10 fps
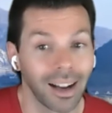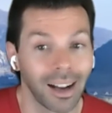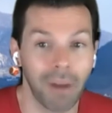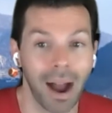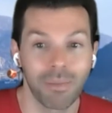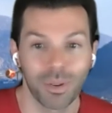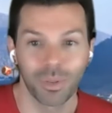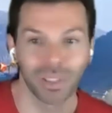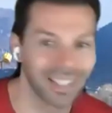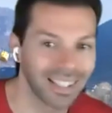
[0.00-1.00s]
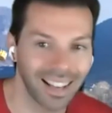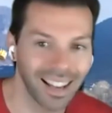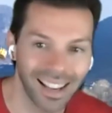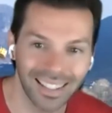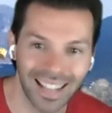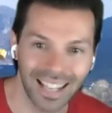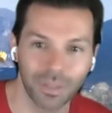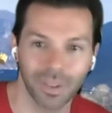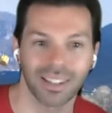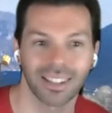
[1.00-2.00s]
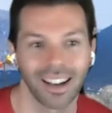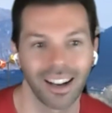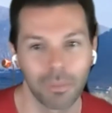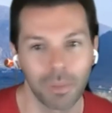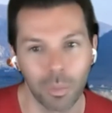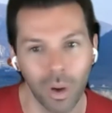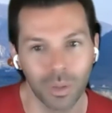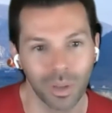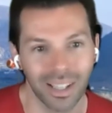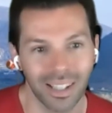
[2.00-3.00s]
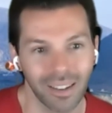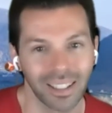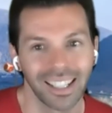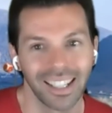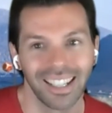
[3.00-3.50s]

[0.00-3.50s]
I'm thrilled to say that is fixed in 127.